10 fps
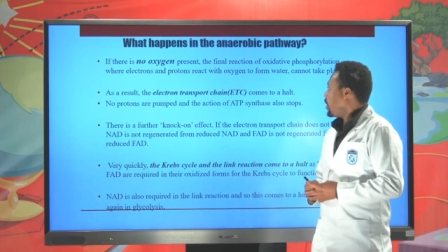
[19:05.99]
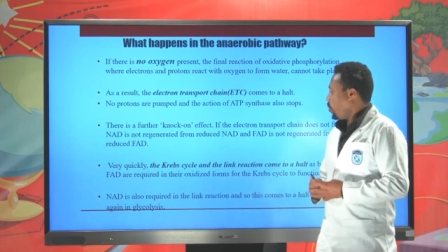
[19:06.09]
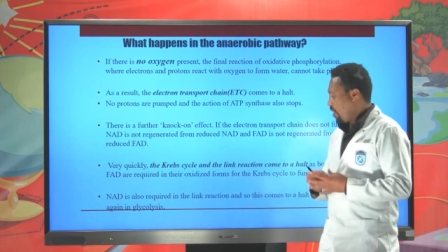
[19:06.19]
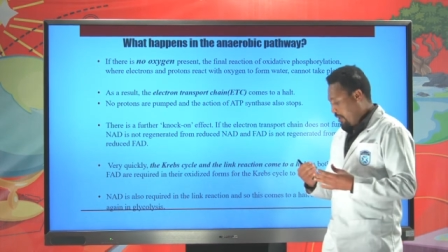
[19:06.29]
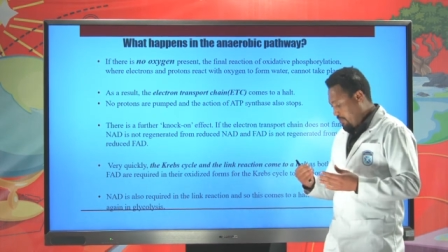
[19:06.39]

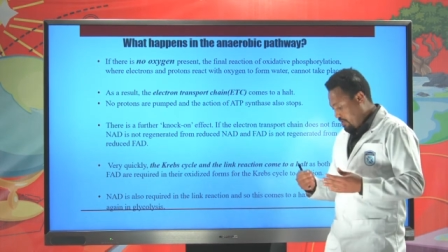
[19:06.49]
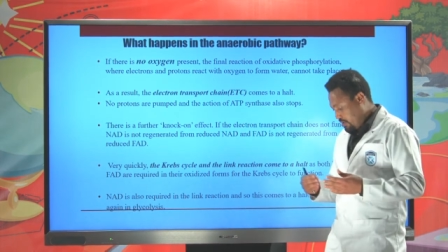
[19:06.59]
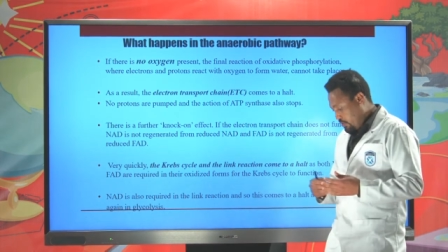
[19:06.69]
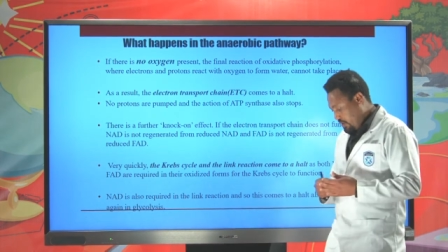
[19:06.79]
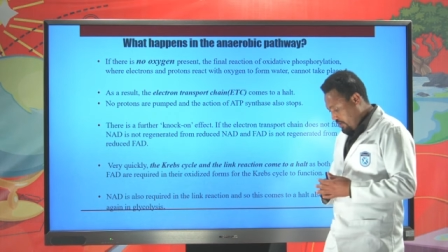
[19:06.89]
What happens
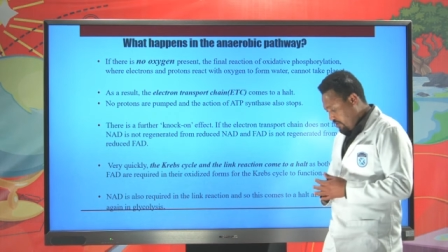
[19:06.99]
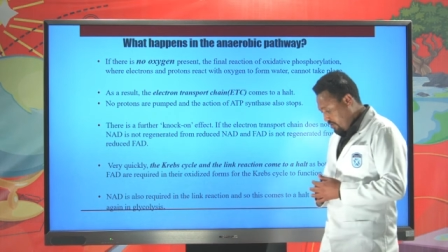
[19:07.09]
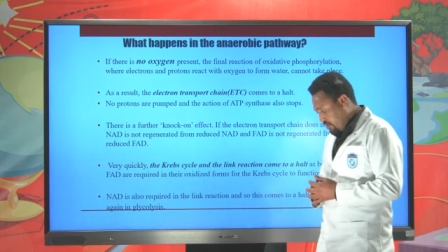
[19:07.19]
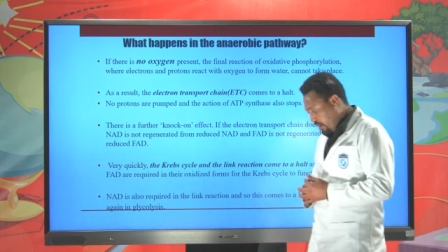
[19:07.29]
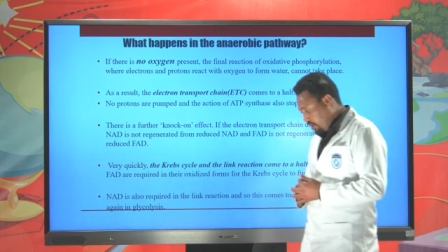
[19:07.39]
during this
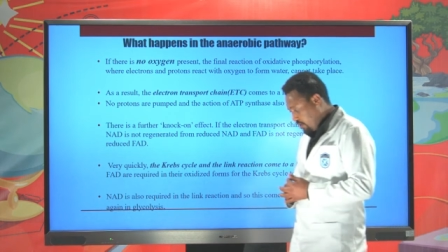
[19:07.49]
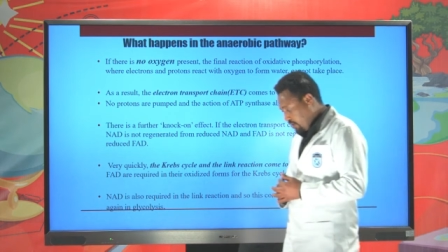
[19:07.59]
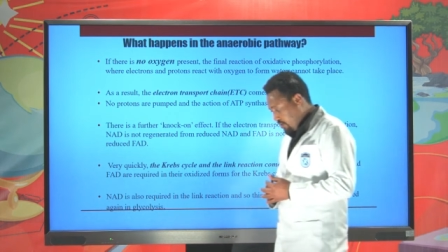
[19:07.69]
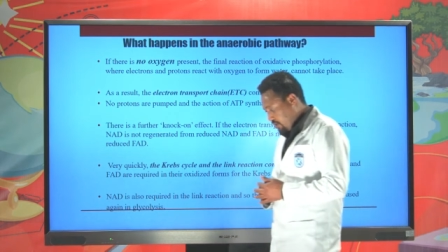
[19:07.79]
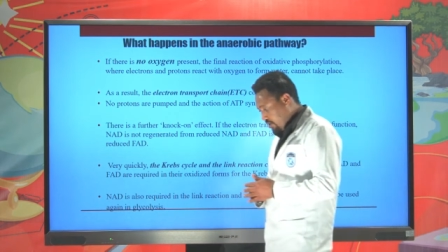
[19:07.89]
stage
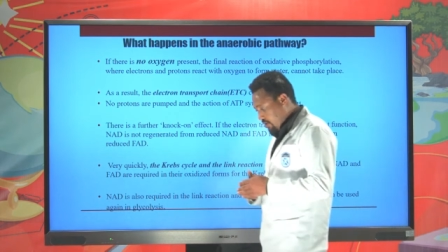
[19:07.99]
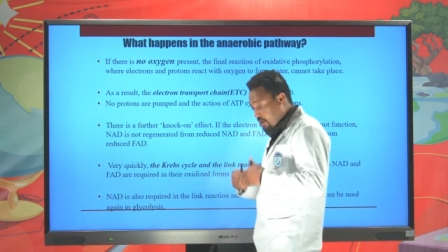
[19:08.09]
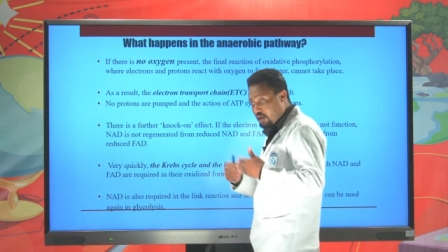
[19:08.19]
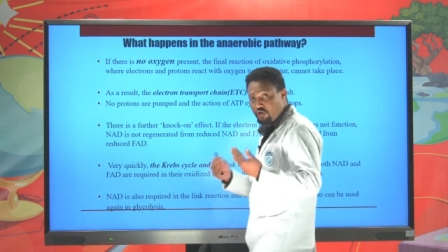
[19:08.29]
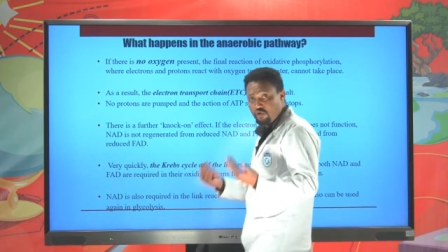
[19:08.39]
is
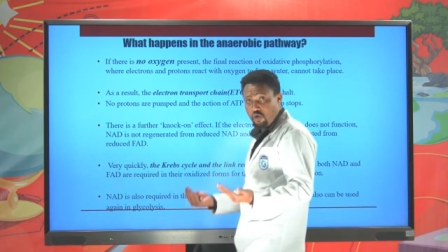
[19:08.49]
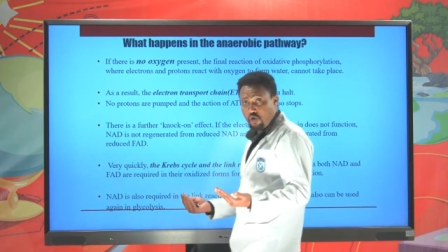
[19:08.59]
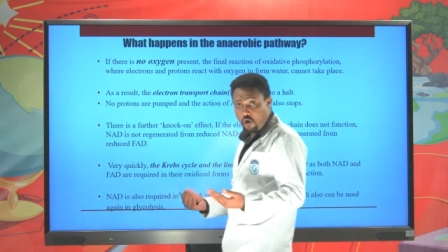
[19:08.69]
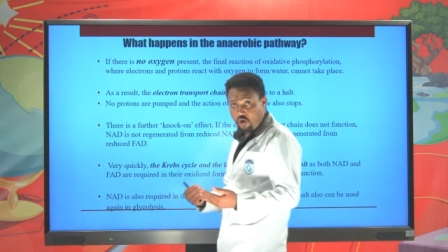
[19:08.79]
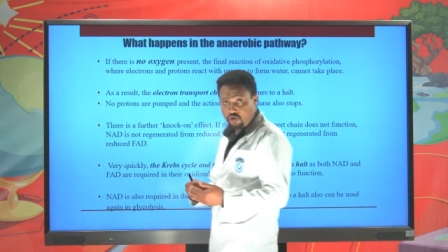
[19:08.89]
there is
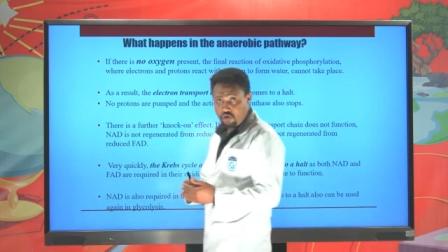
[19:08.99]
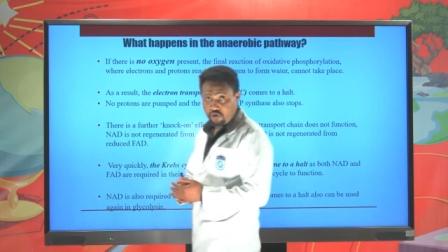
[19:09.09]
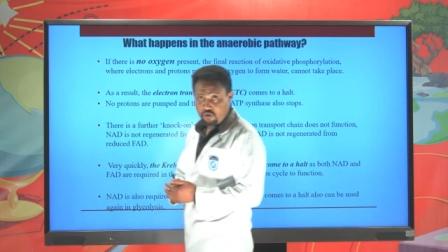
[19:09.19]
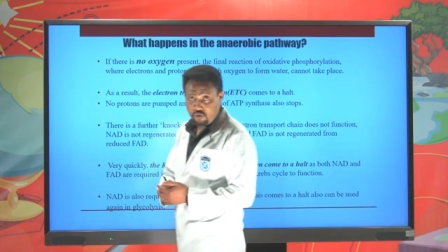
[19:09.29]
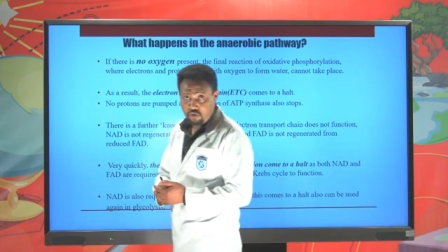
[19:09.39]
no
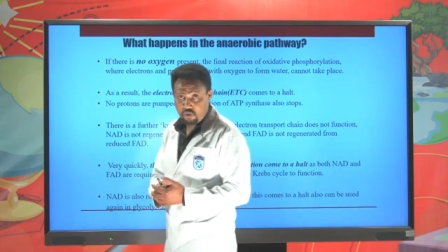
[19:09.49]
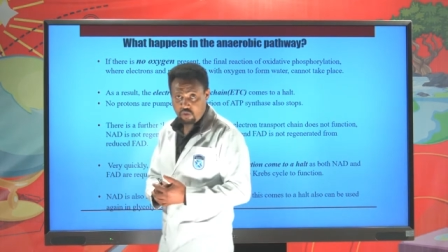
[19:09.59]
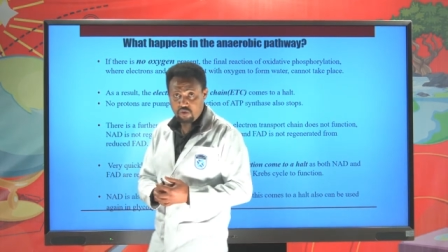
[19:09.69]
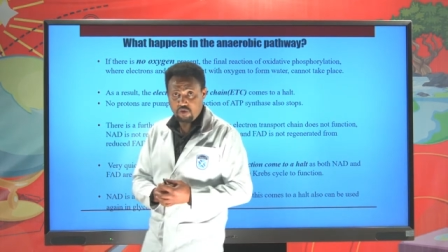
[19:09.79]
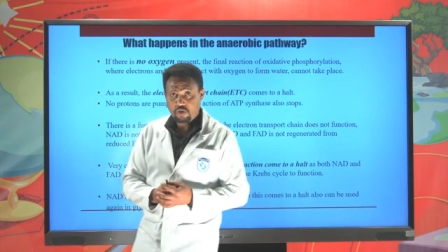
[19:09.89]
oxygen to
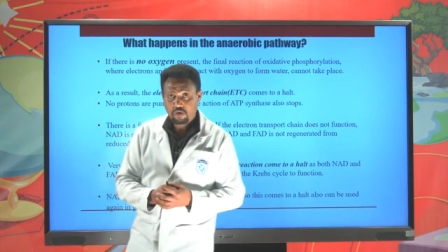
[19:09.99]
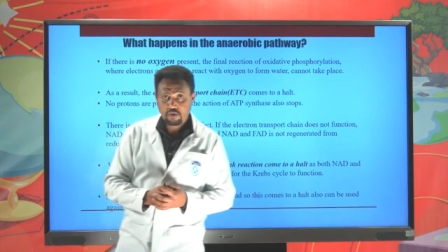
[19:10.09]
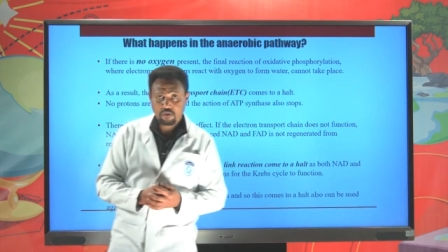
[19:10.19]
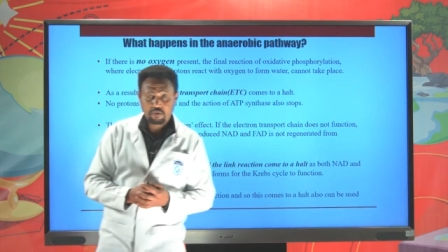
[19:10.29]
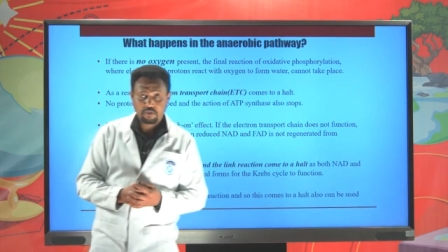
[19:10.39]
use.
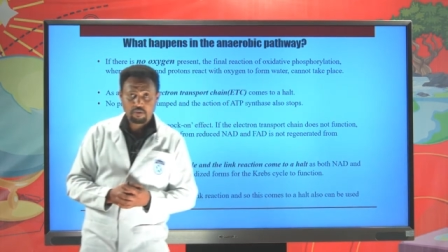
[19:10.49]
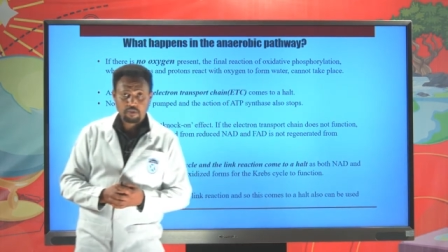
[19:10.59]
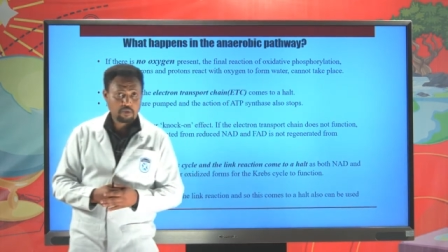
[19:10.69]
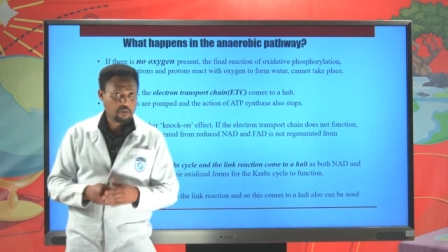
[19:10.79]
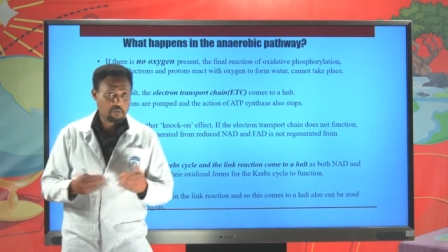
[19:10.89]

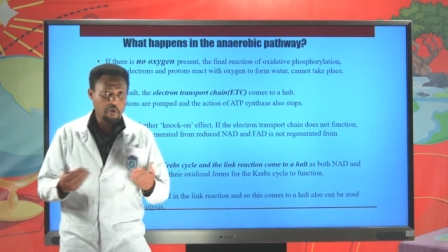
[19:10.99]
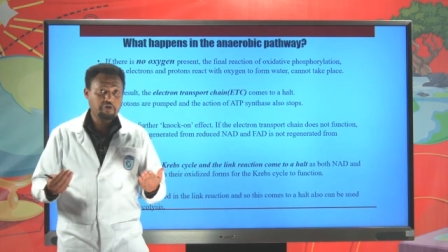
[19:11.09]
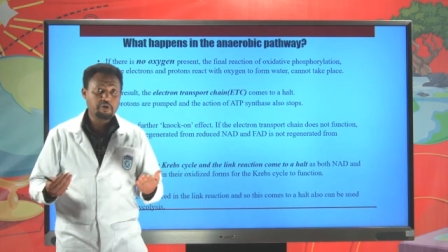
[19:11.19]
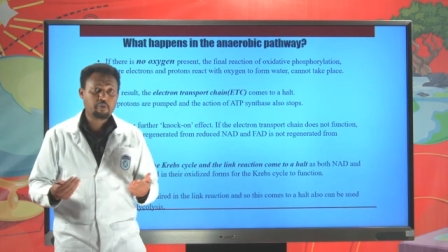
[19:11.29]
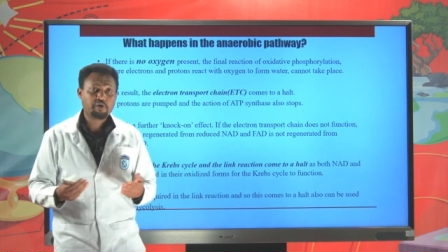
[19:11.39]

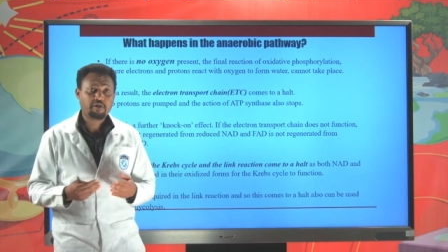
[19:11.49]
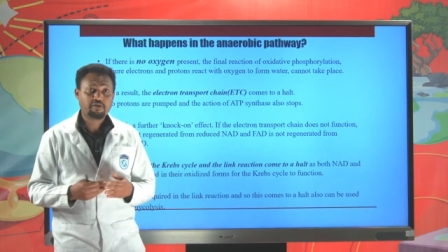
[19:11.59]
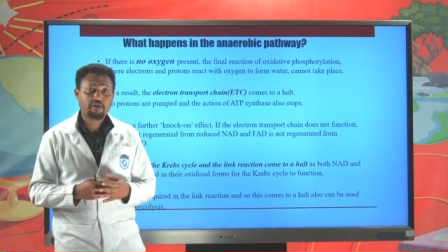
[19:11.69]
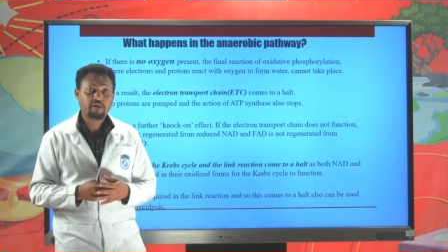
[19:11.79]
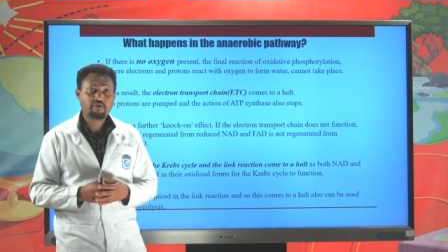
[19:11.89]
Most
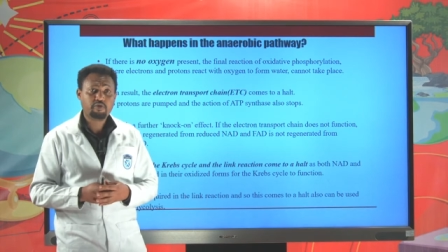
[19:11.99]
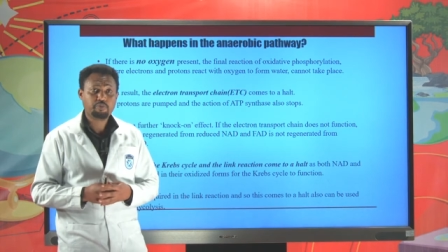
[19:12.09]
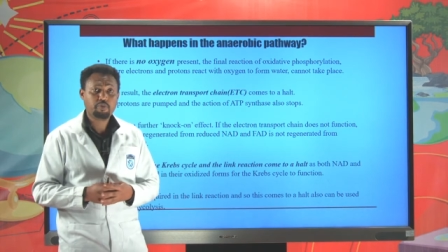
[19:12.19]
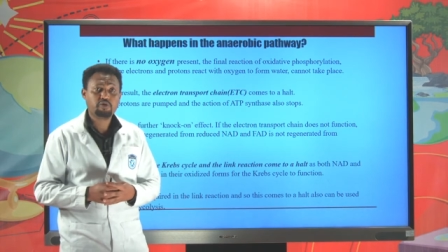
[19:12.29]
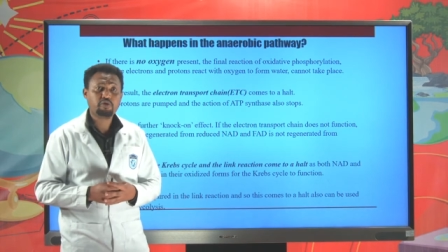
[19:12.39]
importantly, if you
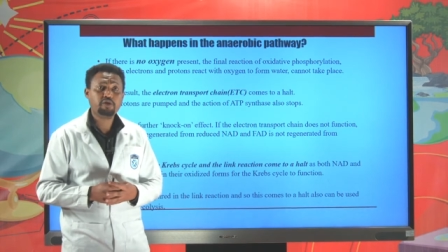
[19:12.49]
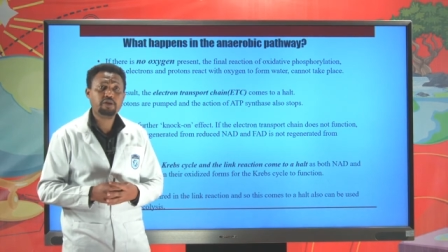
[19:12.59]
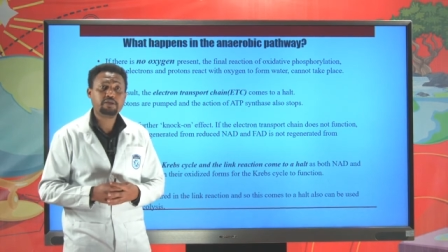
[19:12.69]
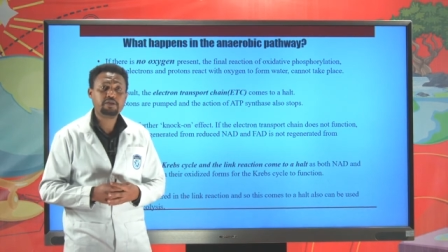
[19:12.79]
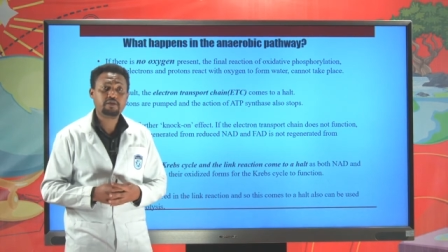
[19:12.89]
put
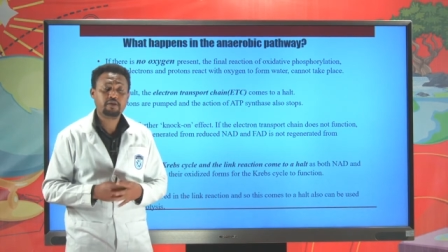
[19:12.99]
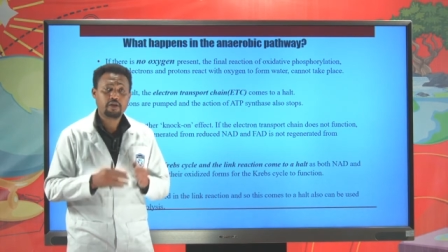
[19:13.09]
yeast